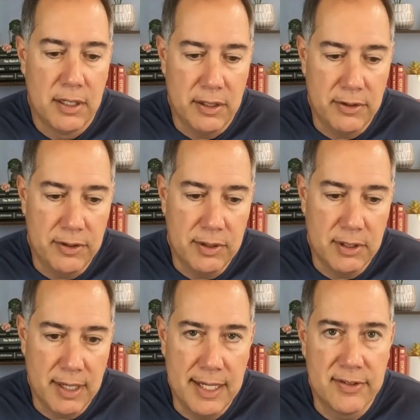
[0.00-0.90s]
You're doing
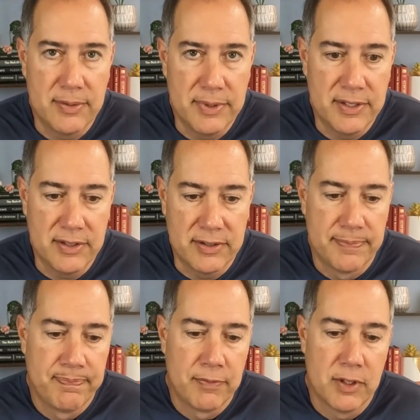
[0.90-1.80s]
great as a business.
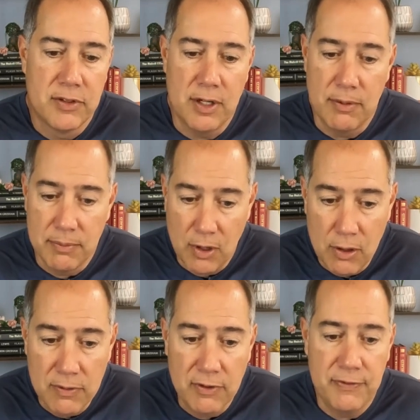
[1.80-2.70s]
So
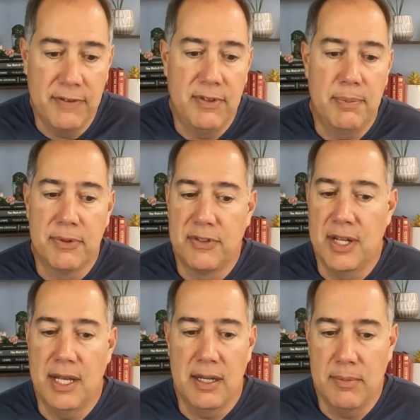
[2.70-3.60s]
over
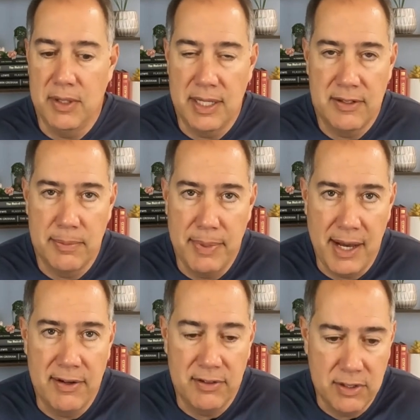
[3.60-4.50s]
50%, I mean, that's
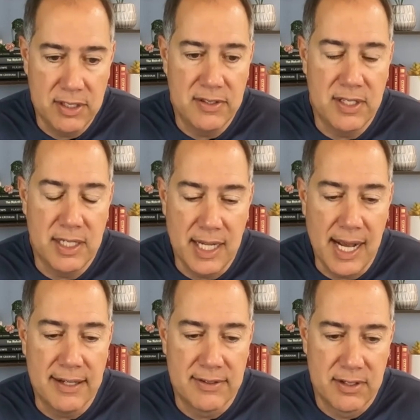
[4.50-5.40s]
about as good as it
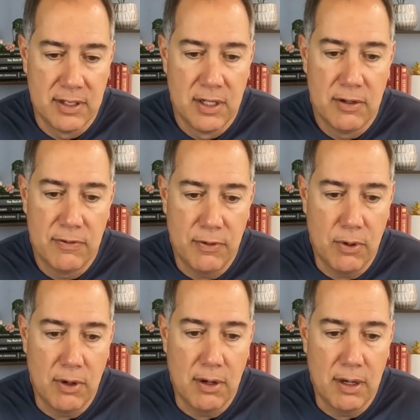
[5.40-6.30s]
gets
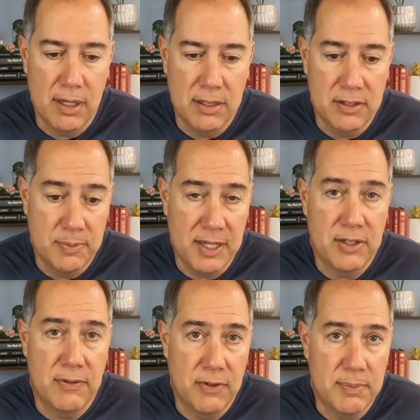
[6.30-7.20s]
for, uh,
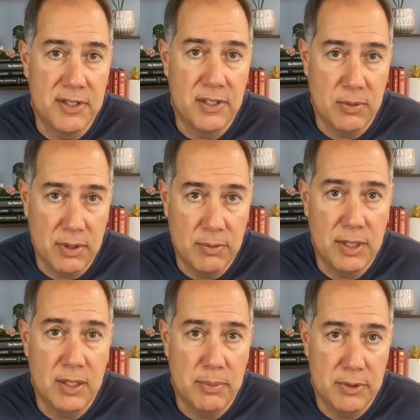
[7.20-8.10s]
especially for a business with
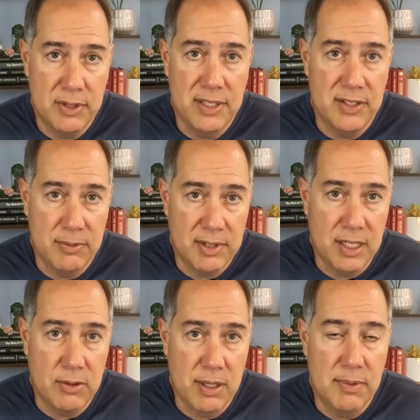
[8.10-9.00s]
real employees and real
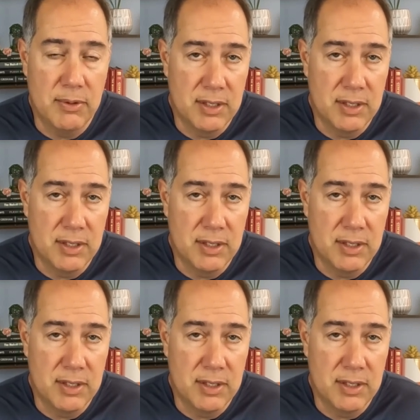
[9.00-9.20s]
equipment.